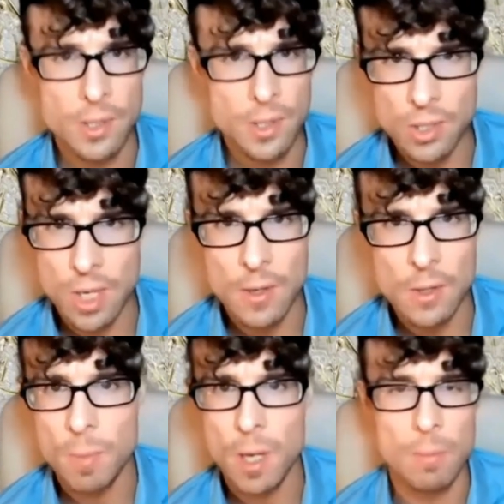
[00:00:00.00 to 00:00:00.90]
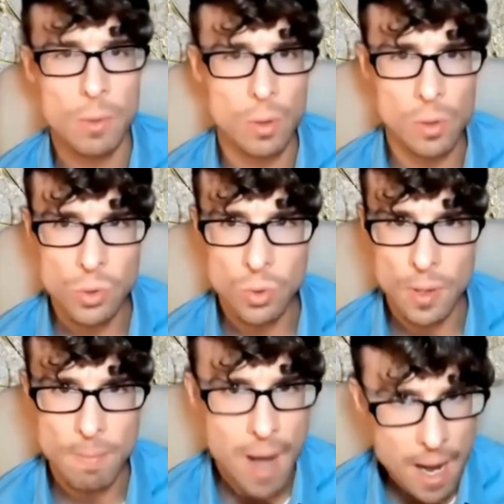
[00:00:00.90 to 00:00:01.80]
it extends lifespan, but also
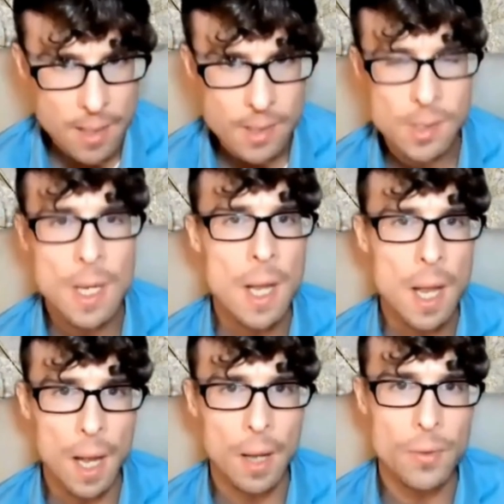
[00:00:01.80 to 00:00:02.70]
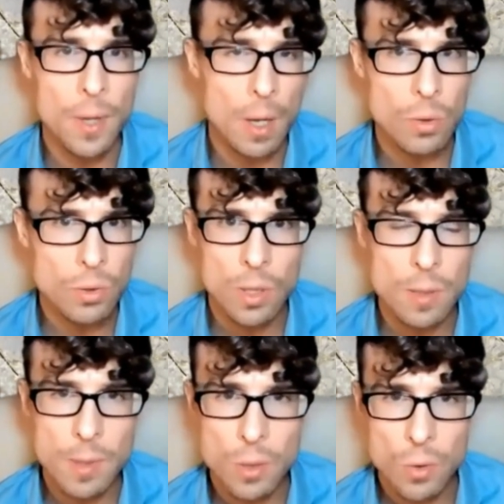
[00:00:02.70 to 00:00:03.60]
in mice. And it also
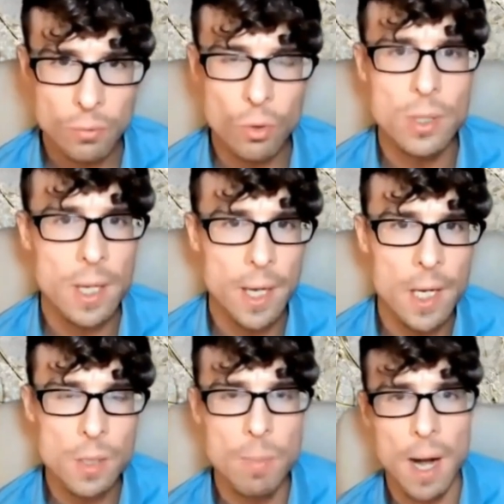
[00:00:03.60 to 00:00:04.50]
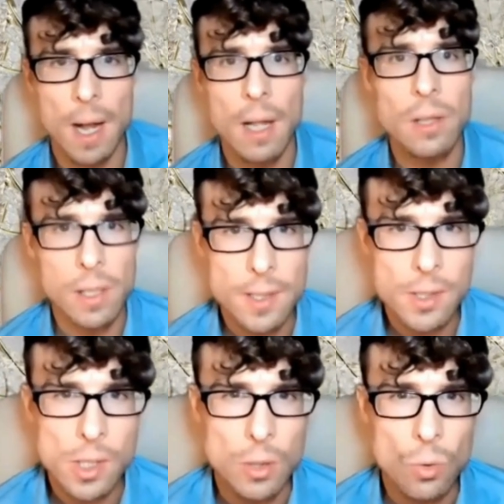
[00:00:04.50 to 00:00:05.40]
has been used for decades by
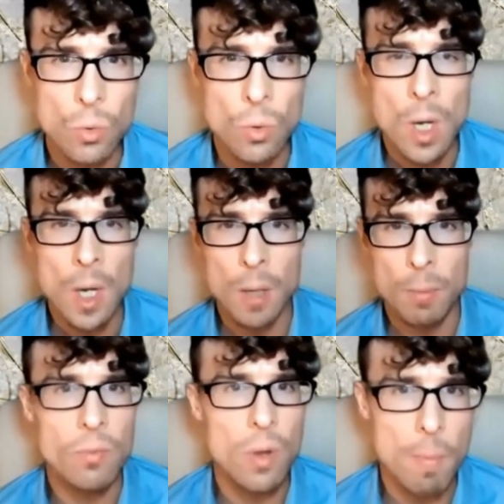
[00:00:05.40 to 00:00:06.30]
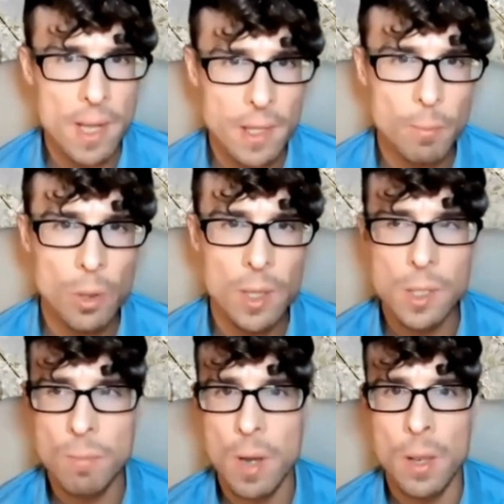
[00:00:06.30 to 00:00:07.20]
athletes uh, to improve their
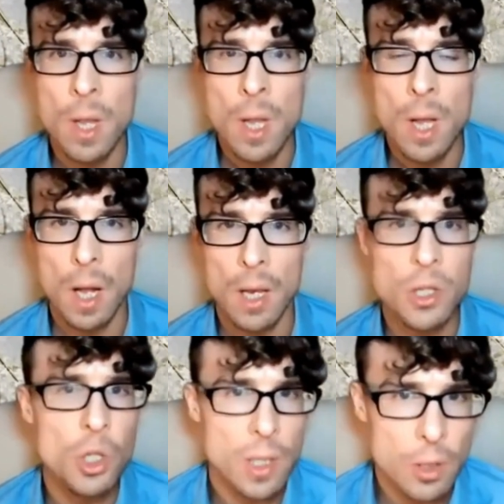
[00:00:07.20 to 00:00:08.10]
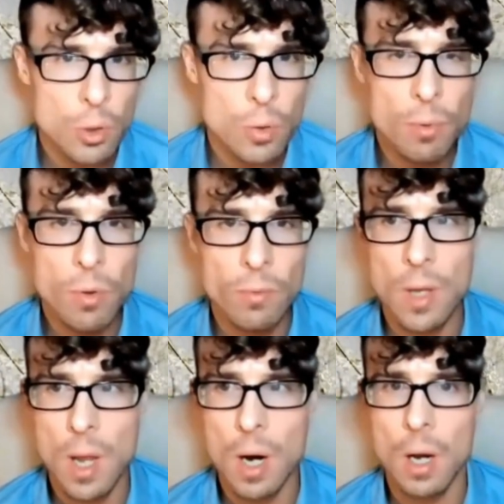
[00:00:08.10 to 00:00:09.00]
metabolism and allegedly to
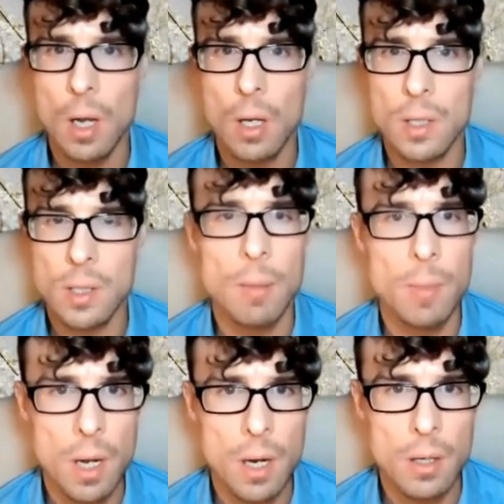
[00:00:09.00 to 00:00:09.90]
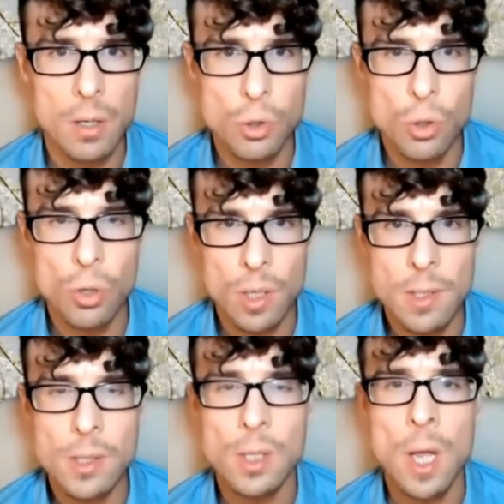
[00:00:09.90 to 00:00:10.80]
improve their uh, stamina and
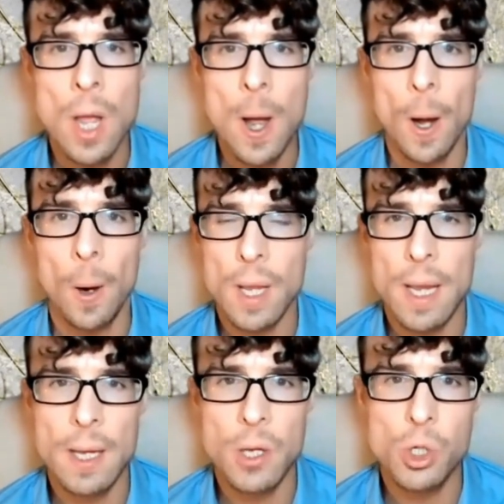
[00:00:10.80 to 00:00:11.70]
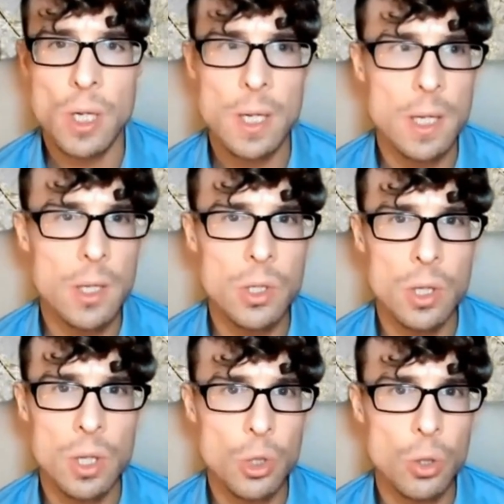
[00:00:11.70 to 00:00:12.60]
endurance. So A K G,
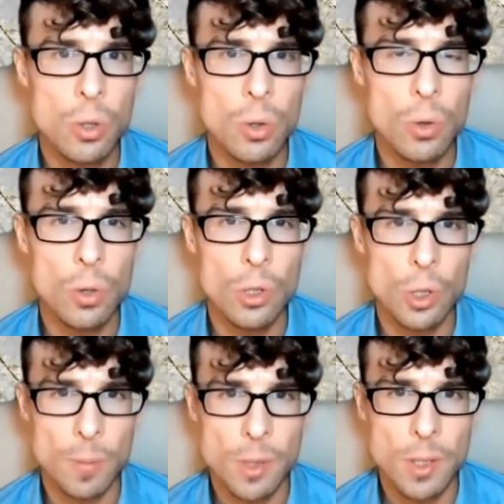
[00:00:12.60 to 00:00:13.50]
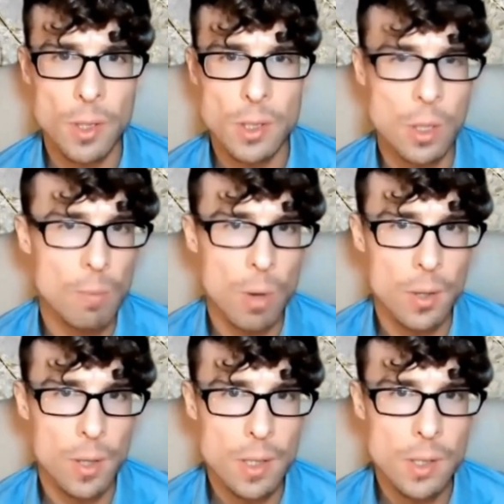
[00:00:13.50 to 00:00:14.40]
it's a naturally occurring substance in our
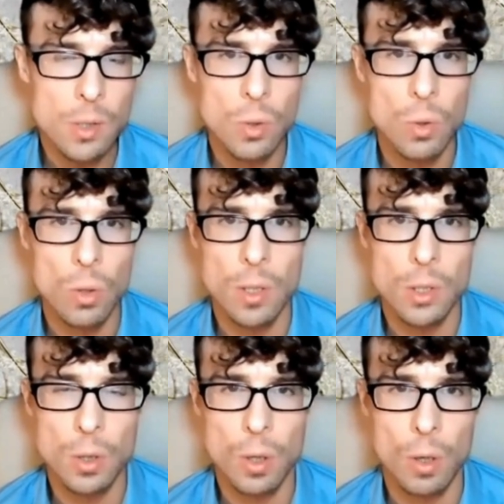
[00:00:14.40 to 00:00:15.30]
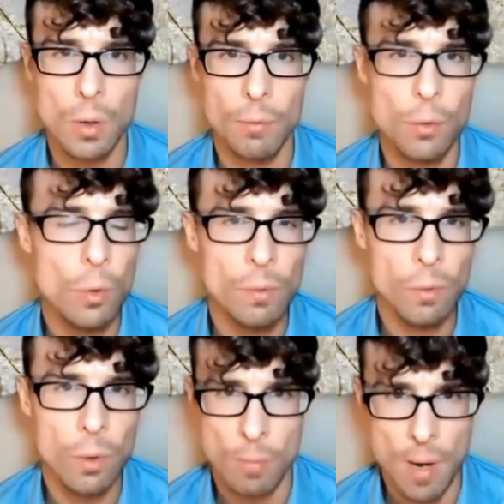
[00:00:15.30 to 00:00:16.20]
bodies. So it's a
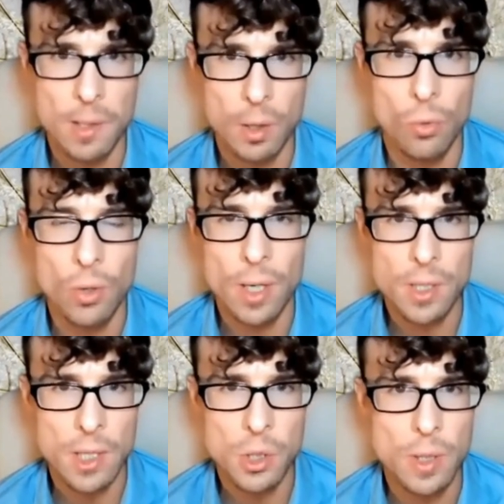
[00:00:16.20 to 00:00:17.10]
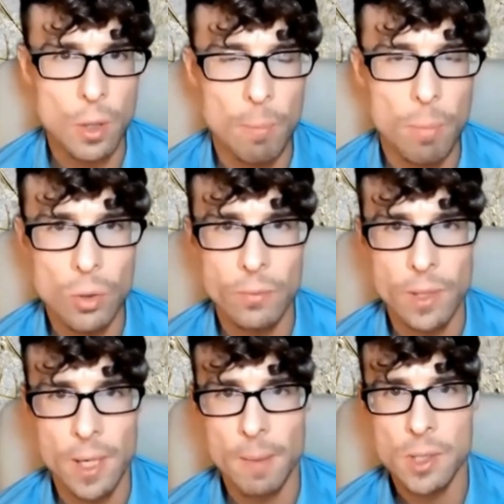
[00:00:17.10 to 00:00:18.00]
fuel for our mitochondria. It's actually a part
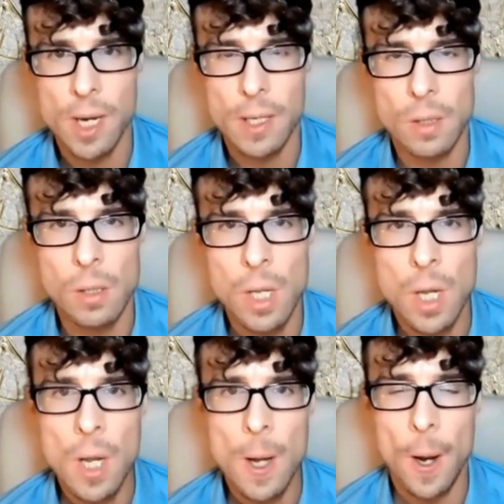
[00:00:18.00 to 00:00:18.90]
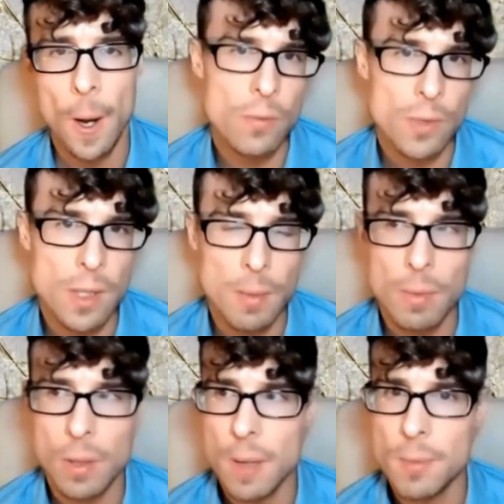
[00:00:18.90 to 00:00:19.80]
of the Krebs cycle. It serves as
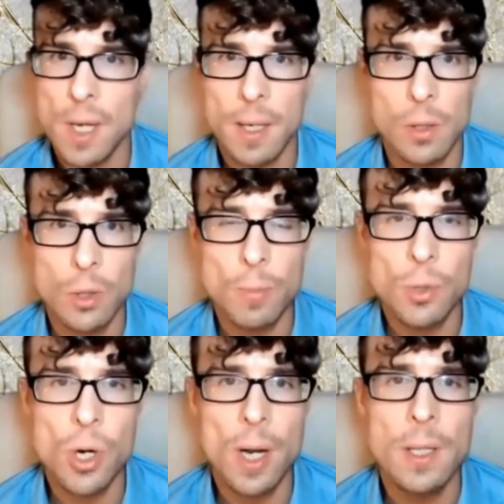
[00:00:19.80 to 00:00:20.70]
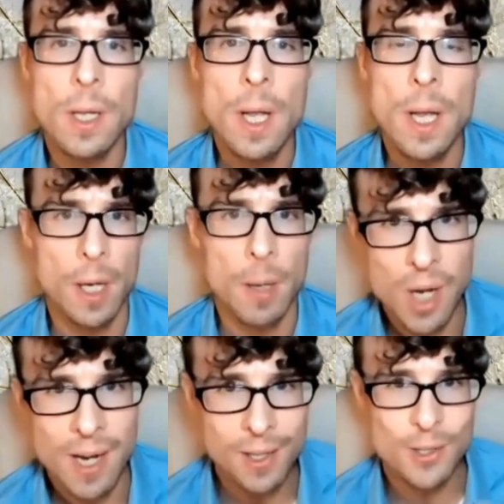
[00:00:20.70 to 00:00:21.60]
a Krebs cycle substrate.
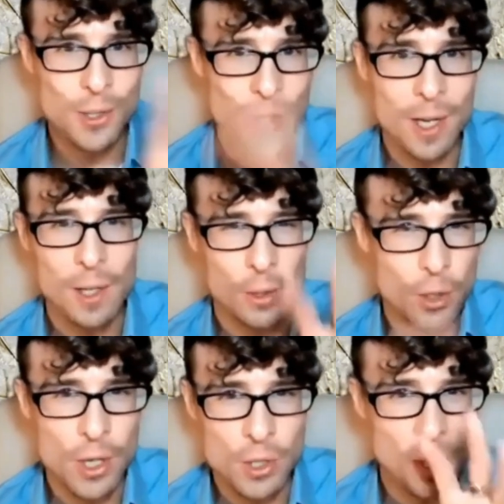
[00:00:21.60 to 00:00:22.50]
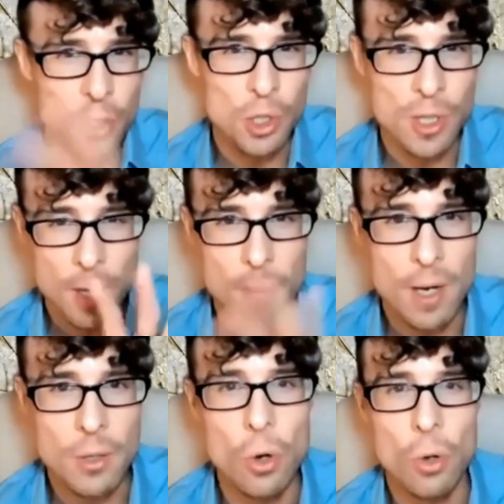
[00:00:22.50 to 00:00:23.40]
Krebs cycle is the cycle that creates energy in our
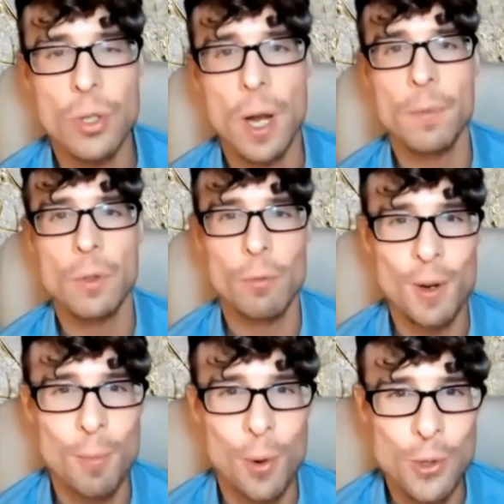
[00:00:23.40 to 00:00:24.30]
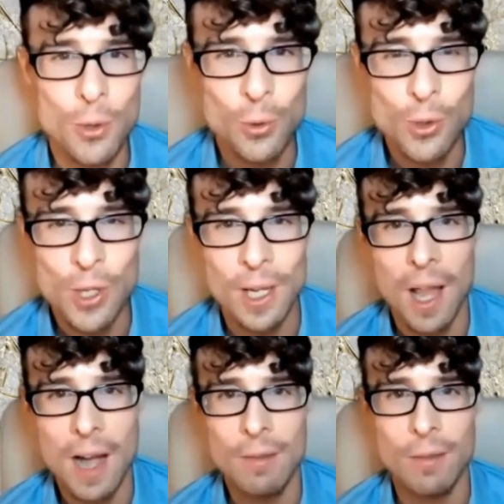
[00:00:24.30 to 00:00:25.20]
mitochondria. So very important to stay
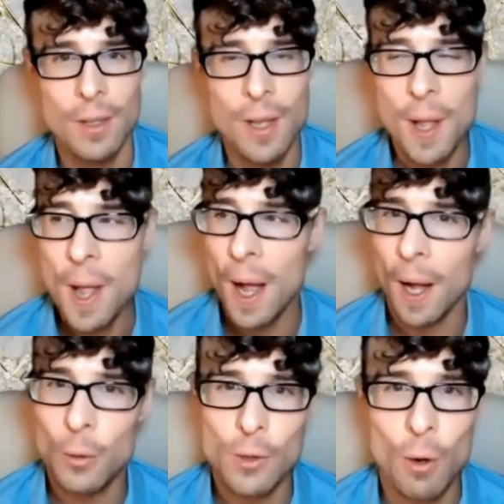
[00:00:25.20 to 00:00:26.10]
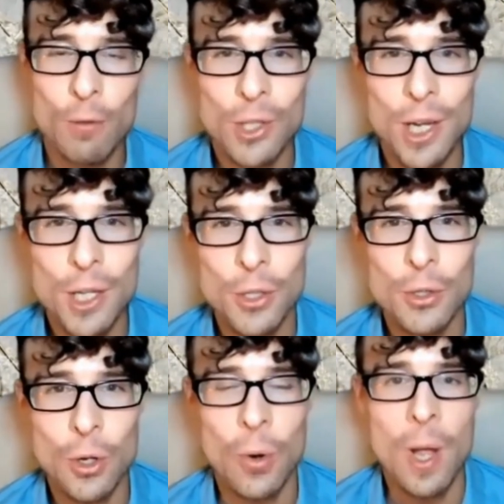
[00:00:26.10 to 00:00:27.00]
alive and to have this
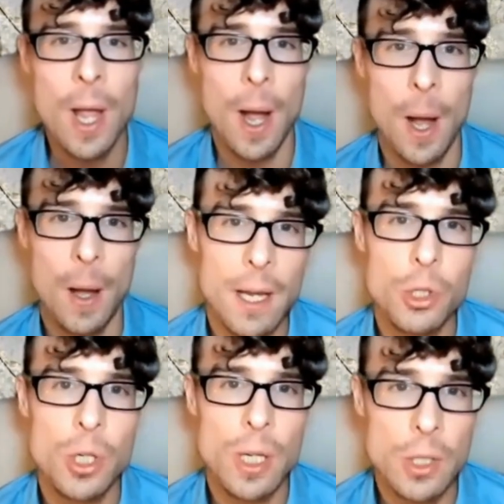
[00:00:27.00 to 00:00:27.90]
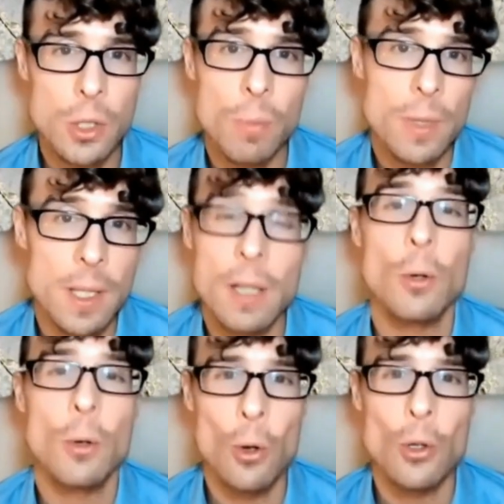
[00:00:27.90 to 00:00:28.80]
conversation. So A K G is something
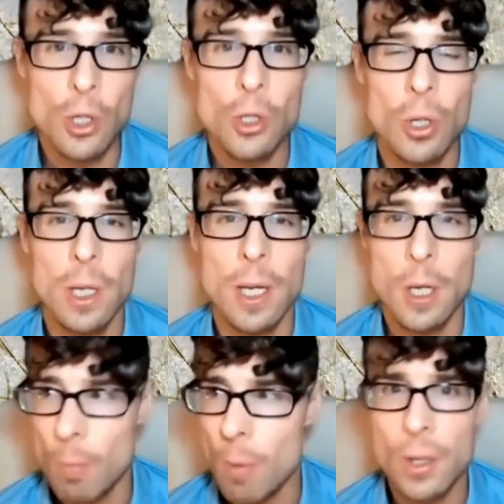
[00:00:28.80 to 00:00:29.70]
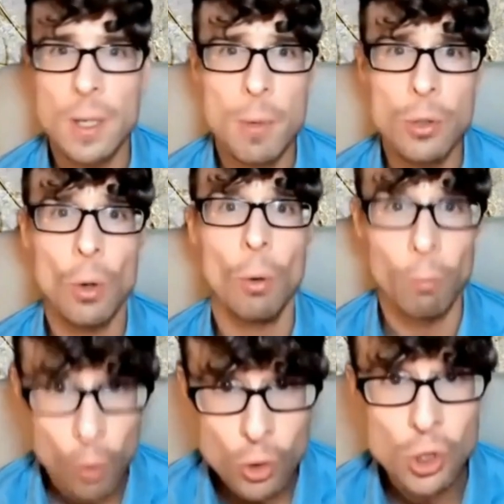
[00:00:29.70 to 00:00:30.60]
that occurs naturally in our body, but
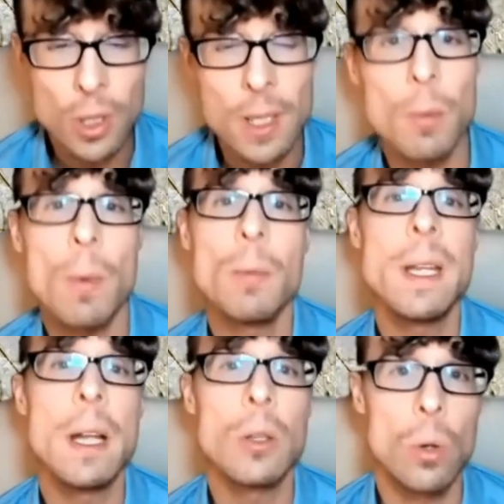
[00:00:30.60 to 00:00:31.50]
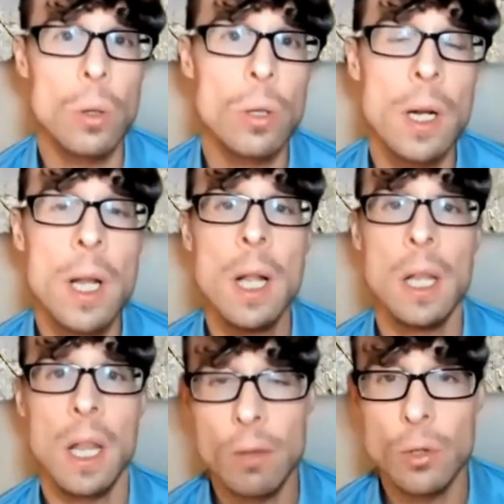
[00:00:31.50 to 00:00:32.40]
unfortunately, when we get older,
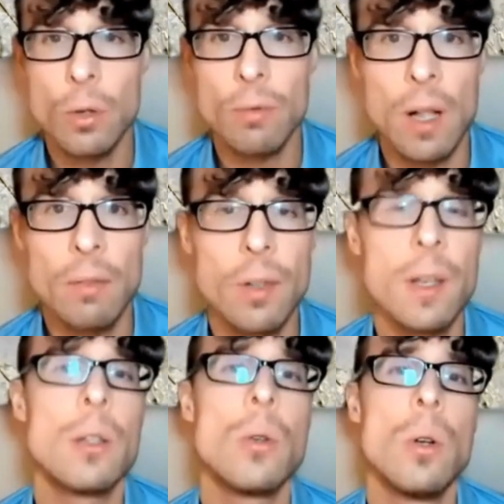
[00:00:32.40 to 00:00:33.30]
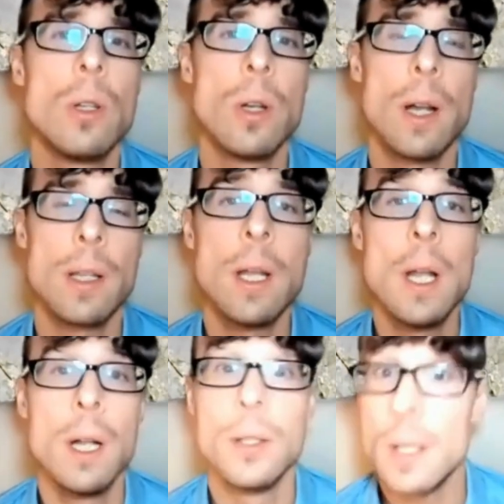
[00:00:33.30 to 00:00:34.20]
levels of
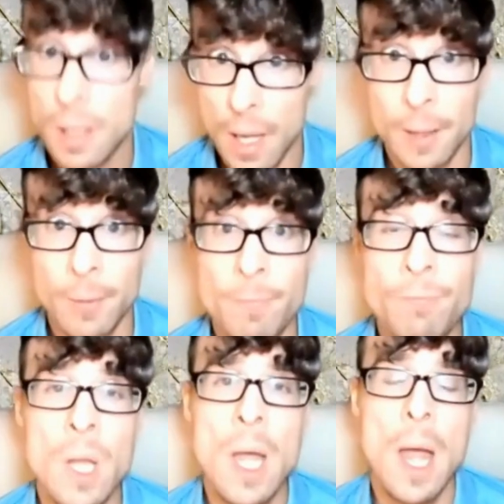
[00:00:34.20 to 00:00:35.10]
alpha-ketoglutarate decline.